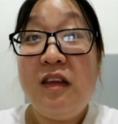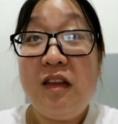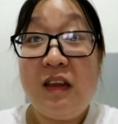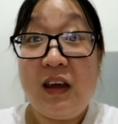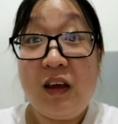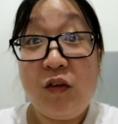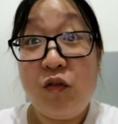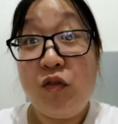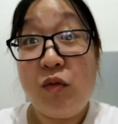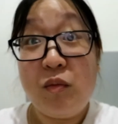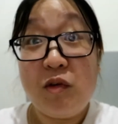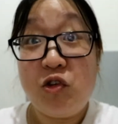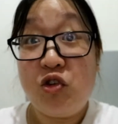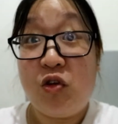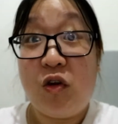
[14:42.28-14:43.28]
Thank you so
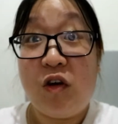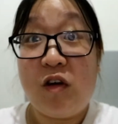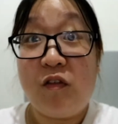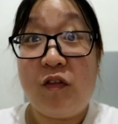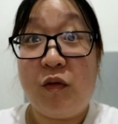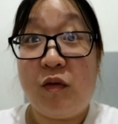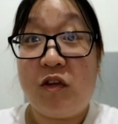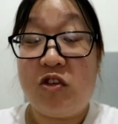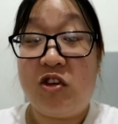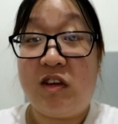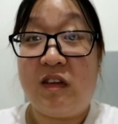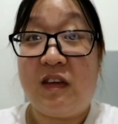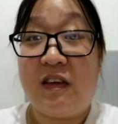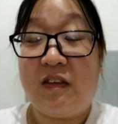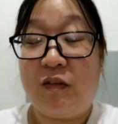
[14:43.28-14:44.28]
much God if you're
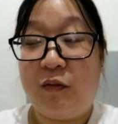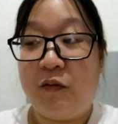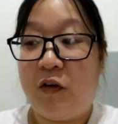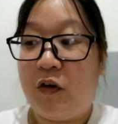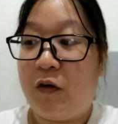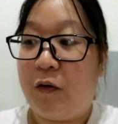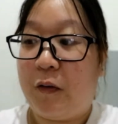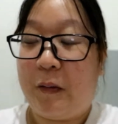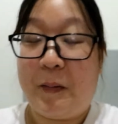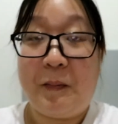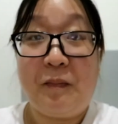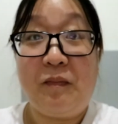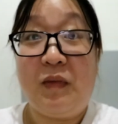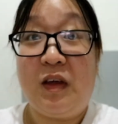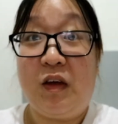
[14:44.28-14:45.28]
watching this for,
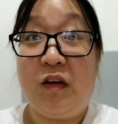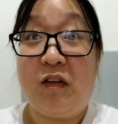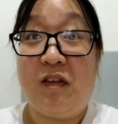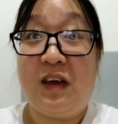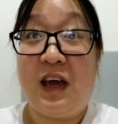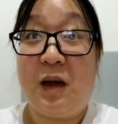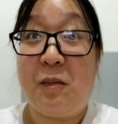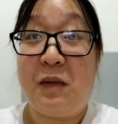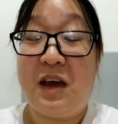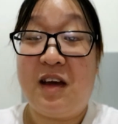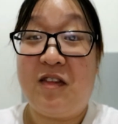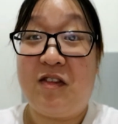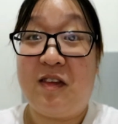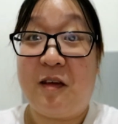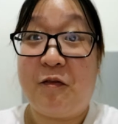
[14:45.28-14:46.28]
you know, taking me
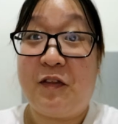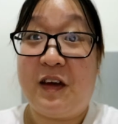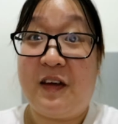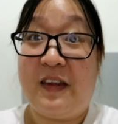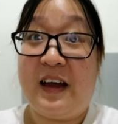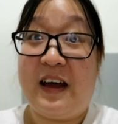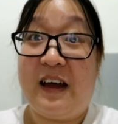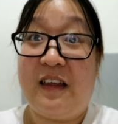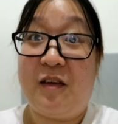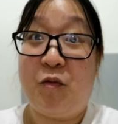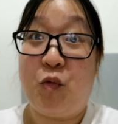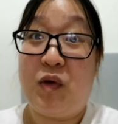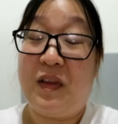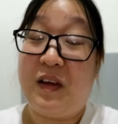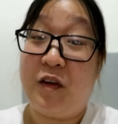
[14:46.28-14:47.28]
and stuff like that
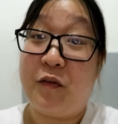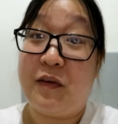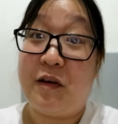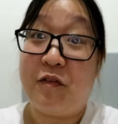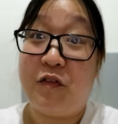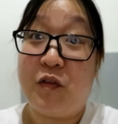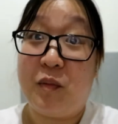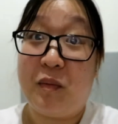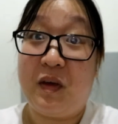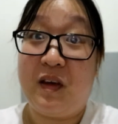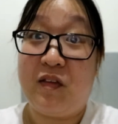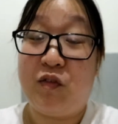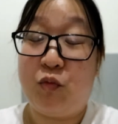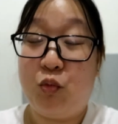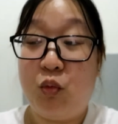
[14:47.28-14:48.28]
and waiting around for me
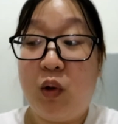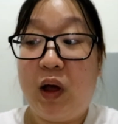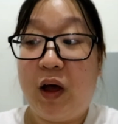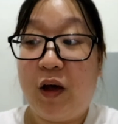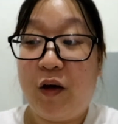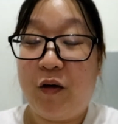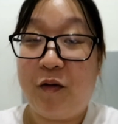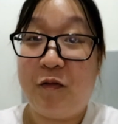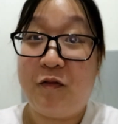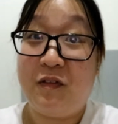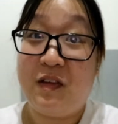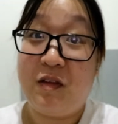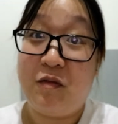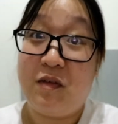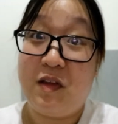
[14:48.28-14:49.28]
as well.
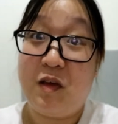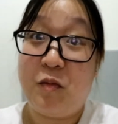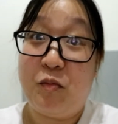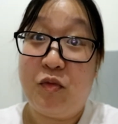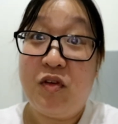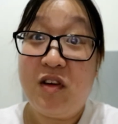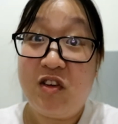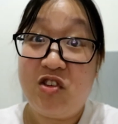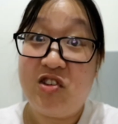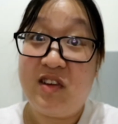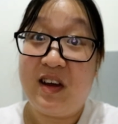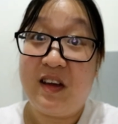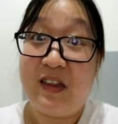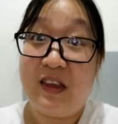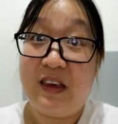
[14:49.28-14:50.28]
Really, really
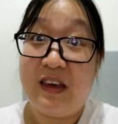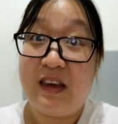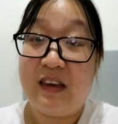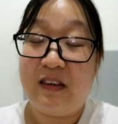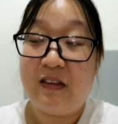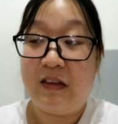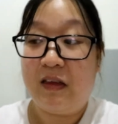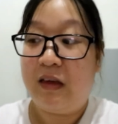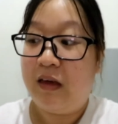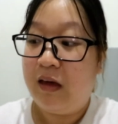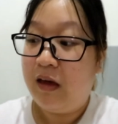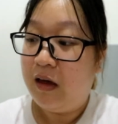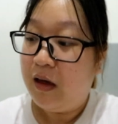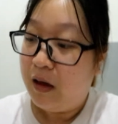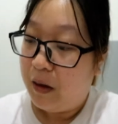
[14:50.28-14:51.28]
appreciate it.
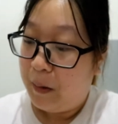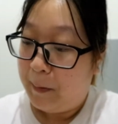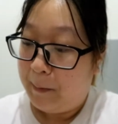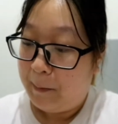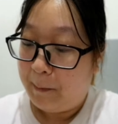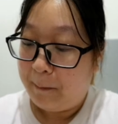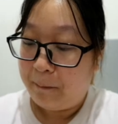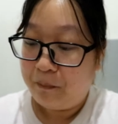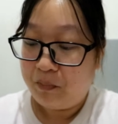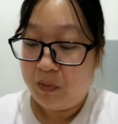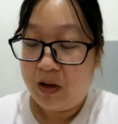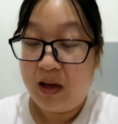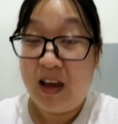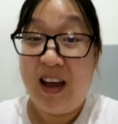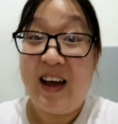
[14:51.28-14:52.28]
Um,
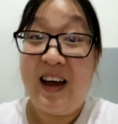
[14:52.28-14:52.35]
yeah,